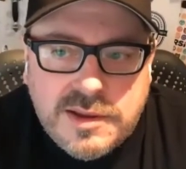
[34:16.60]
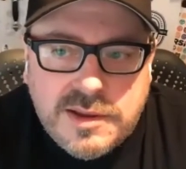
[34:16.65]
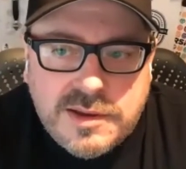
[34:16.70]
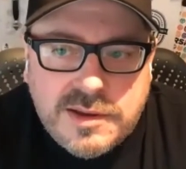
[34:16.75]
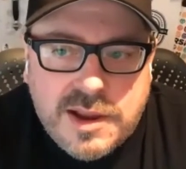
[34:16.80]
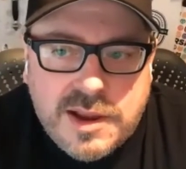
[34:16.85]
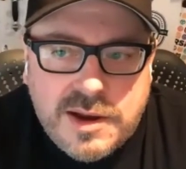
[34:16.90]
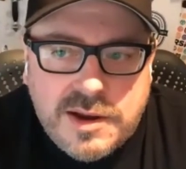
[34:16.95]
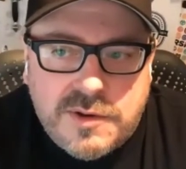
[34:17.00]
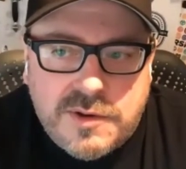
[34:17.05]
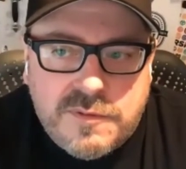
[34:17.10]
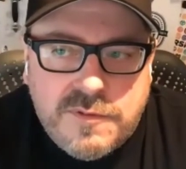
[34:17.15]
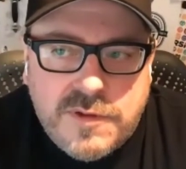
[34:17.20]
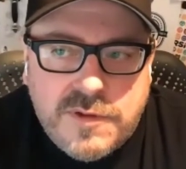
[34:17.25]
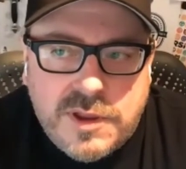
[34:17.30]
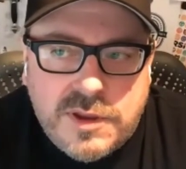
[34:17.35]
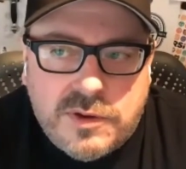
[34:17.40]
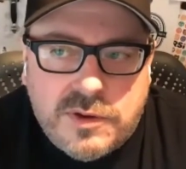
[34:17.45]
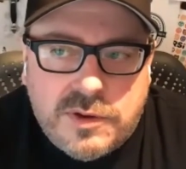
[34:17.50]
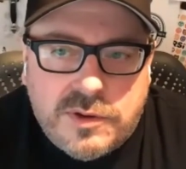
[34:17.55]
kind of
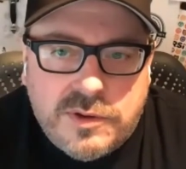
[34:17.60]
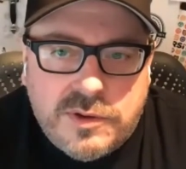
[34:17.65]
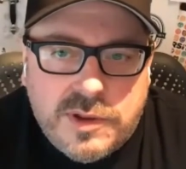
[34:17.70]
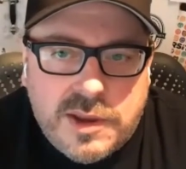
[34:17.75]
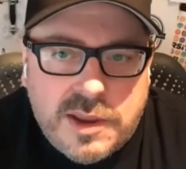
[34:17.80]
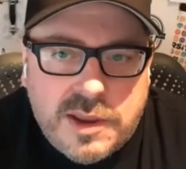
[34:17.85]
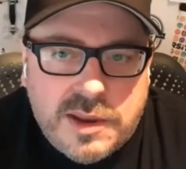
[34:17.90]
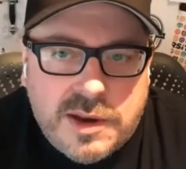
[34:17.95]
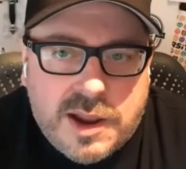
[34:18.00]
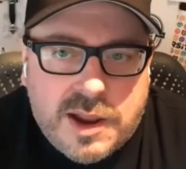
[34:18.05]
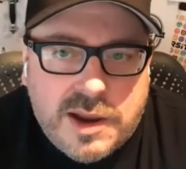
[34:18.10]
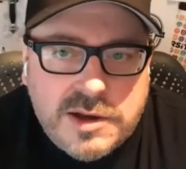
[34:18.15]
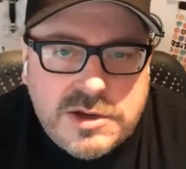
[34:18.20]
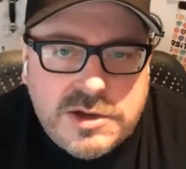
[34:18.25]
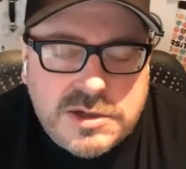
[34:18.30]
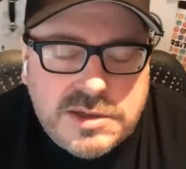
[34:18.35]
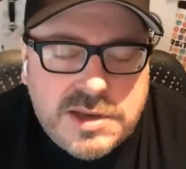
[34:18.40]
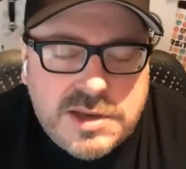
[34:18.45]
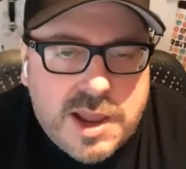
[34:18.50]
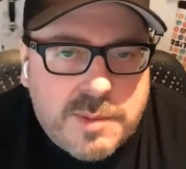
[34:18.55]
field, and I
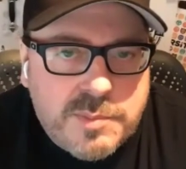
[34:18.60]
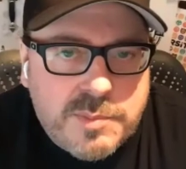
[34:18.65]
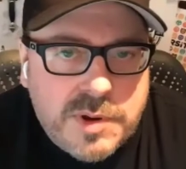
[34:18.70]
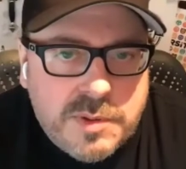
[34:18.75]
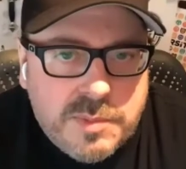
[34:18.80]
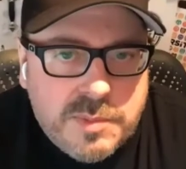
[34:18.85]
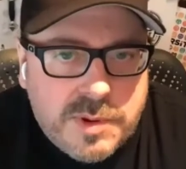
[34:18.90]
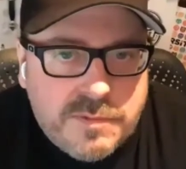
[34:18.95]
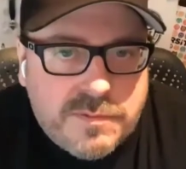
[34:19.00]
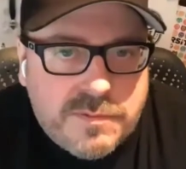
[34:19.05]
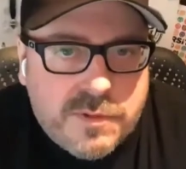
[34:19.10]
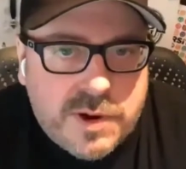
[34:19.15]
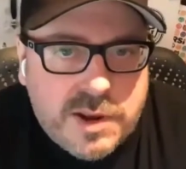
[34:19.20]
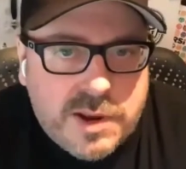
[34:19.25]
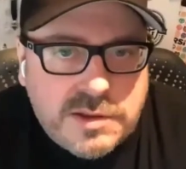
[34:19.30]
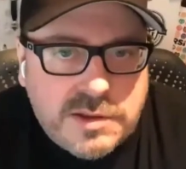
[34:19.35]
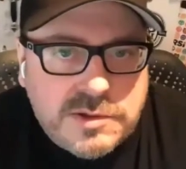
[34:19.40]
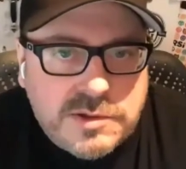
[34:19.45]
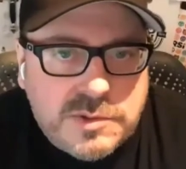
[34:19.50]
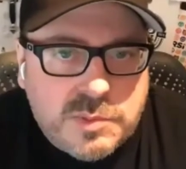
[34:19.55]
just happened to be
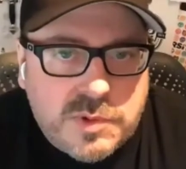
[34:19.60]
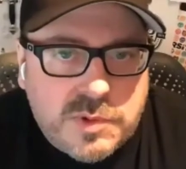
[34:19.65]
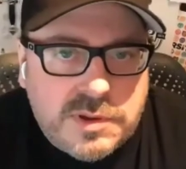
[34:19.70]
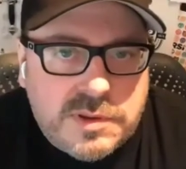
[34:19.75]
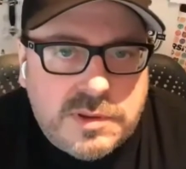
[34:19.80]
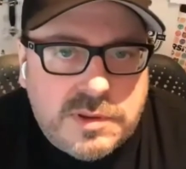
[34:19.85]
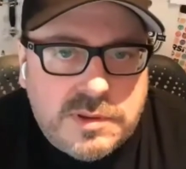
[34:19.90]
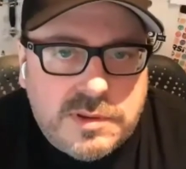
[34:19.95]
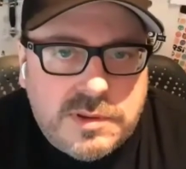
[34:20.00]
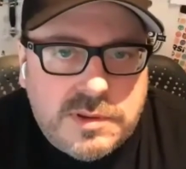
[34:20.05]
friends with